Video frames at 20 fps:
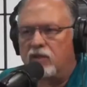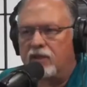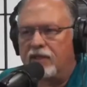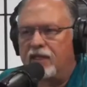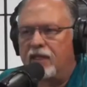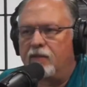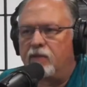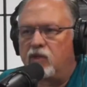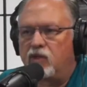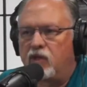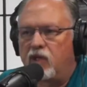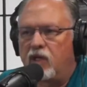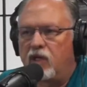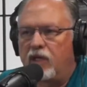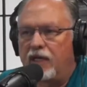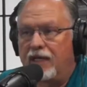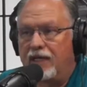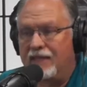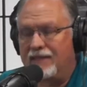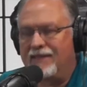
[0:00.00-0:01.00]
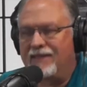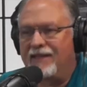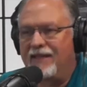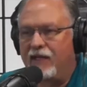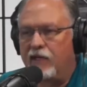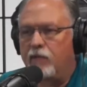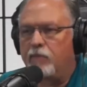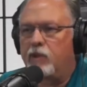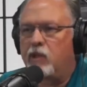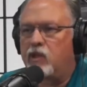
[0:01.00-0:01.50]
a demo dog, and it's
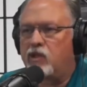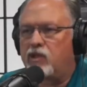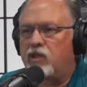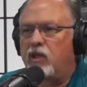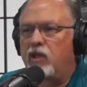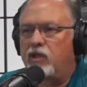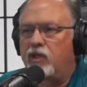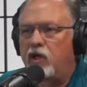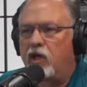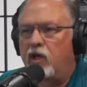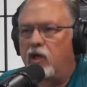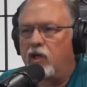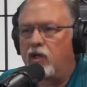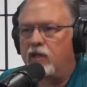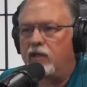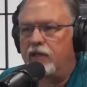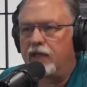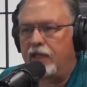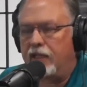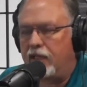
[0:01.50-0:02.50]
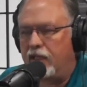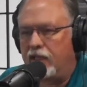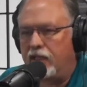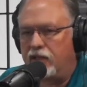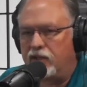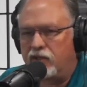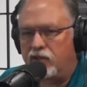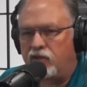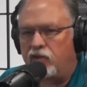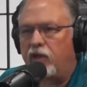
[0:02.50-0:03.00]
their personal dog that
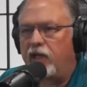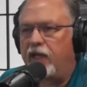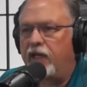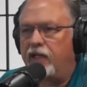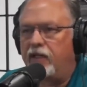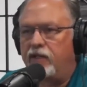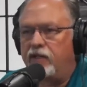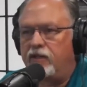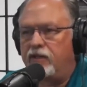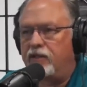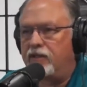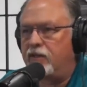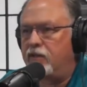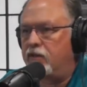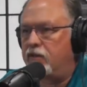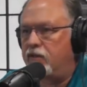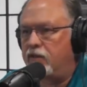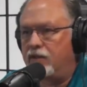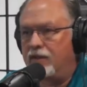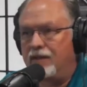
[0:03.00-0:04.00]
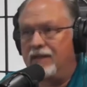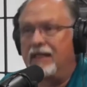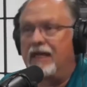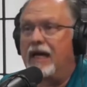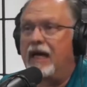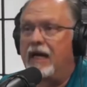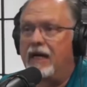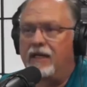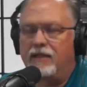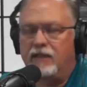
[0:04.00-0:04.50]
is trained to the
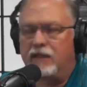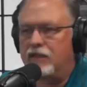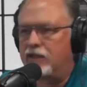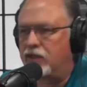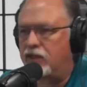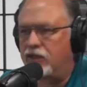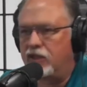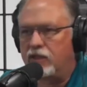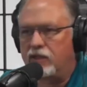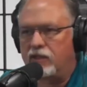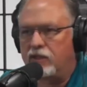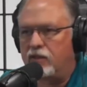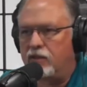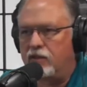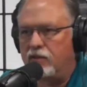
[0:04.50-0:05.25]
nines. It's just